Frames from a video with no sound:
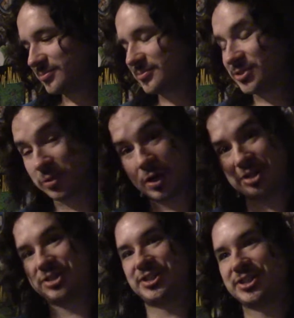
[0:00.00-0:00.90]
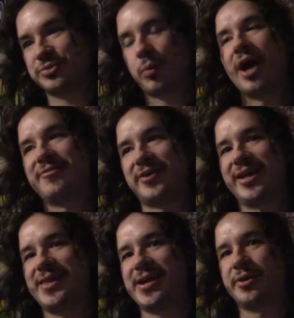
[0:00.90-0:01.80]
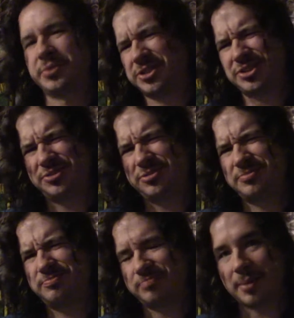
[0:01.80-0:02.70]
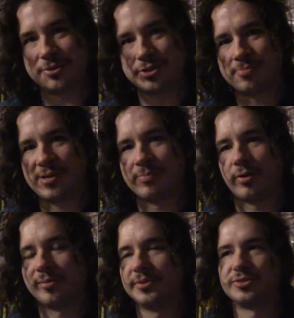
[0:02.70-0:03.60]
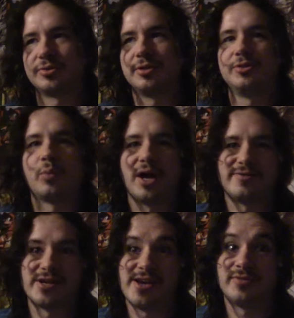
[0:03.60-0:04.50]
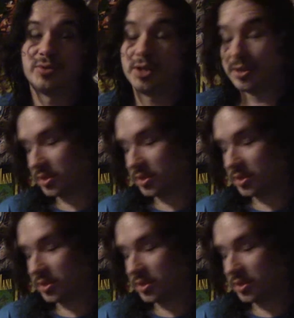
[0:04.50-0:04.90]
So long as there's Wi-Fi in the air, which probably shouldn't be a problem. There's literally Wi-Fi everywhere.